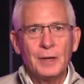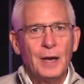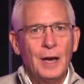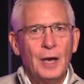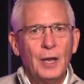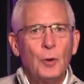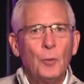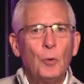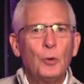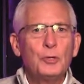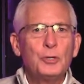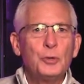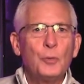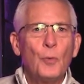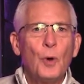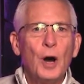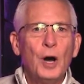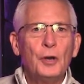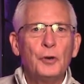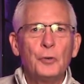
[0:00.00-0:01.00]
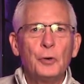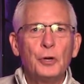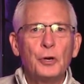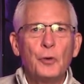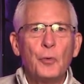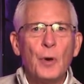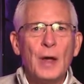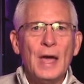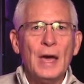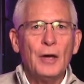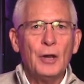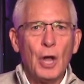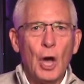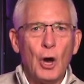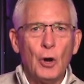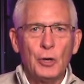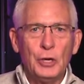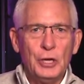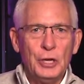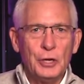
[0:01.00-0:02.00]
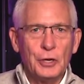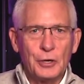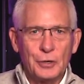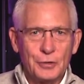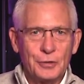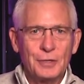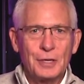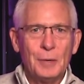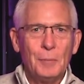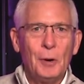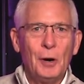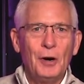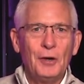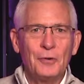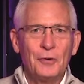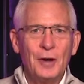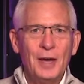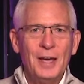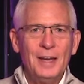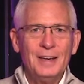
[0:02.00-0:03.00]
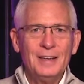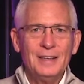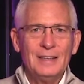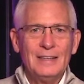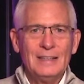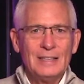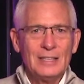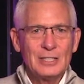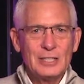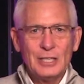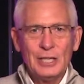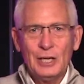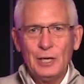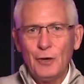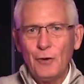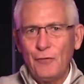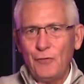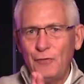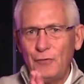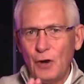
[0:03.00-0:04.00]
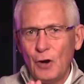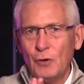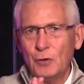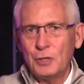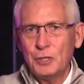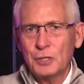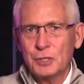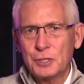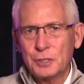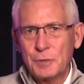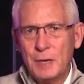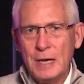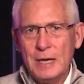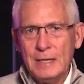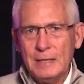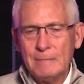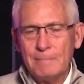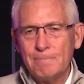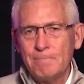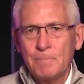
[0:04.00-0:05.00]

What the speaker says: I don't want you wandering around all year. Come on, right? Let's get a little focus, right?